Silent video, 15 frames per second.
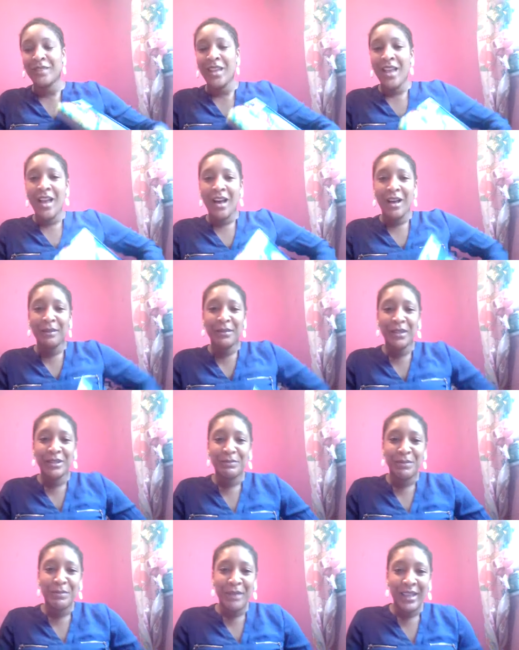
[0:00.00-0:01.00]
I'm going to
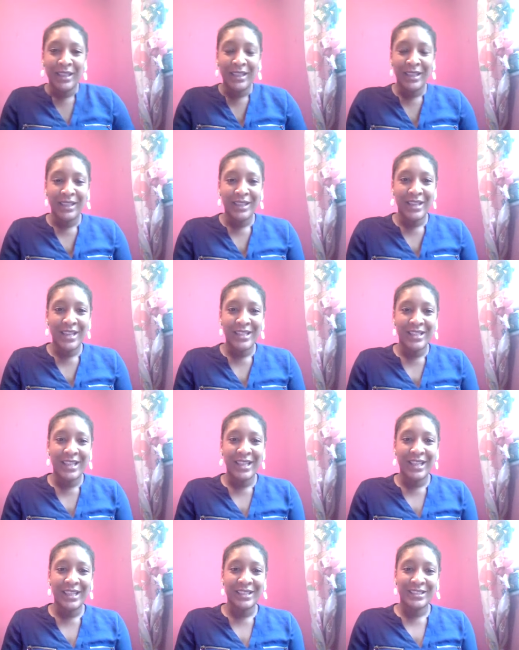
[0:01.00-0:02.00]
be making an
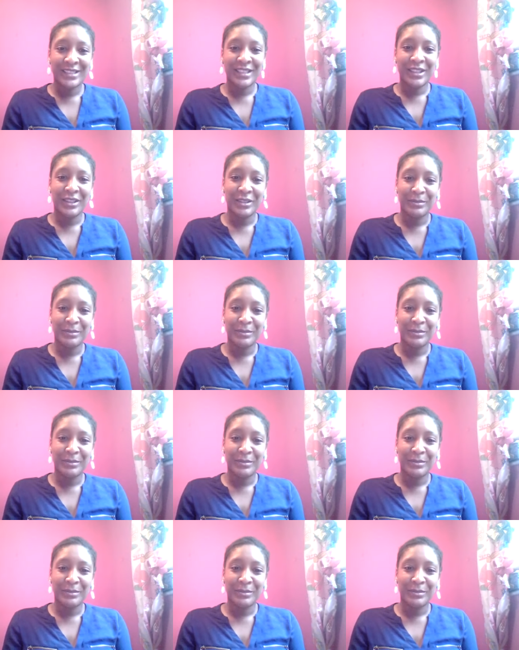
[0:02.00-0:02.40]
Easter card